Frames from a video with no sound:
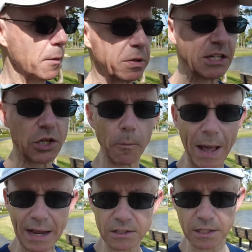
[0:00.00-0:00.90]
please go
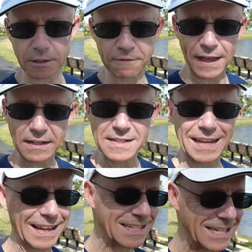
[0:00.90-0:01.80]
back to the defense
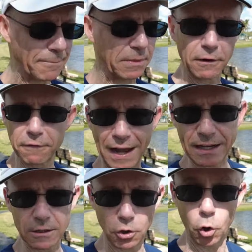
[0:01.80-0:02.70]
and accept their
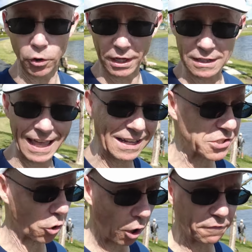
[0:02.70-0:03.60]
final or their
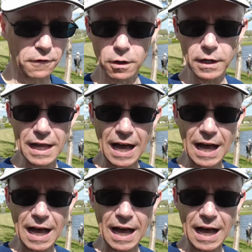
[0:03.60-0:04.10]
last offer,